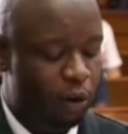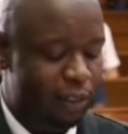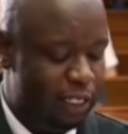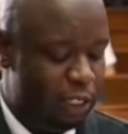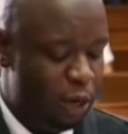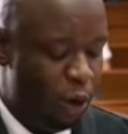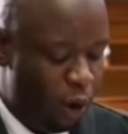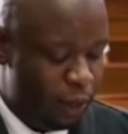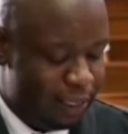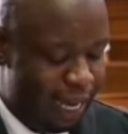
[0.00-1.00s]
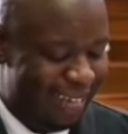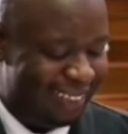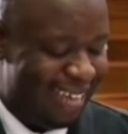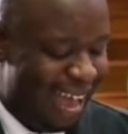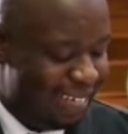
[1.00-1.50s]
or did not
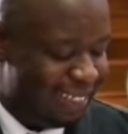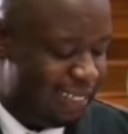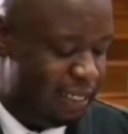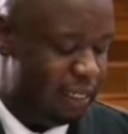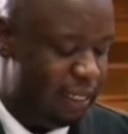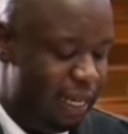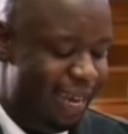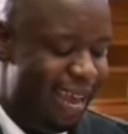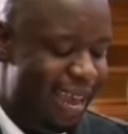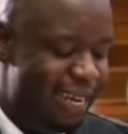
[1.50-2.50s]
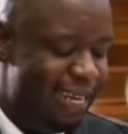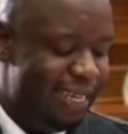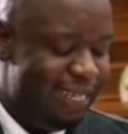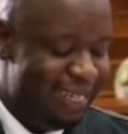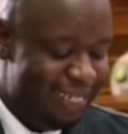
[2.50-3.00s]
attach
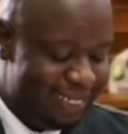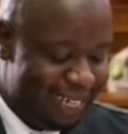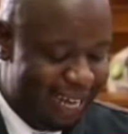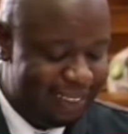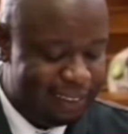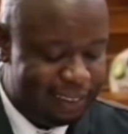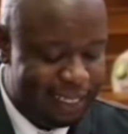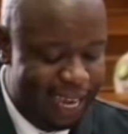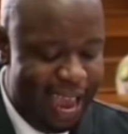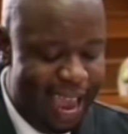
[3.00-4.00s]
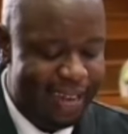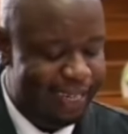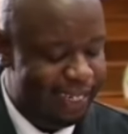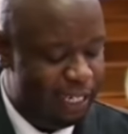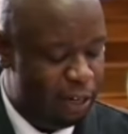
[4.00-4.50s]
any initials
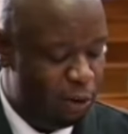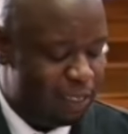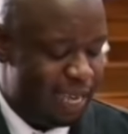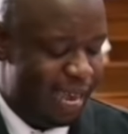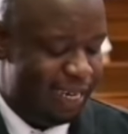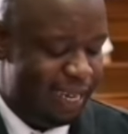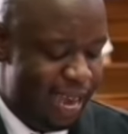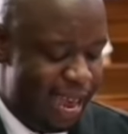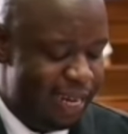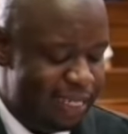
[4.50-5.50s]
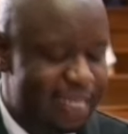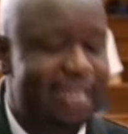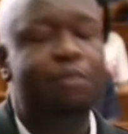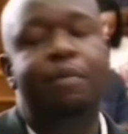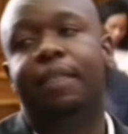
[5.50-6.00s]
and he did not sign any
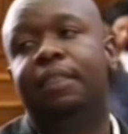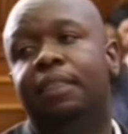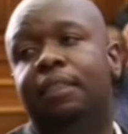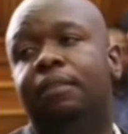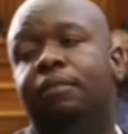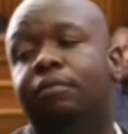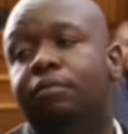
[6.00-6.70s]
statement